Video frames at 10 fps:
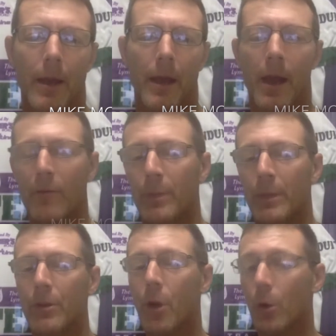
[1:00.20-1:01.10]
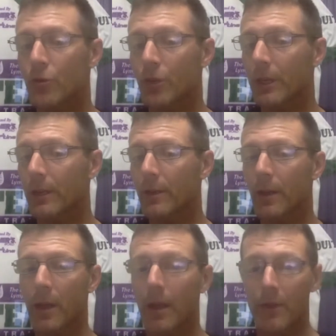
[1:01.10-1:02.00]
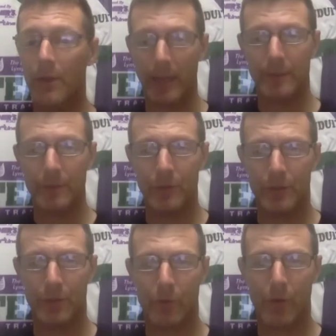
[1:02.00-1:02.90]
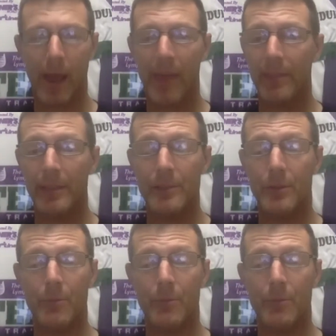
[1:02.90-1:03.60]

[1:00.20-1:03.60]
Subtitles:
I've been coaching cyclists and triathletes and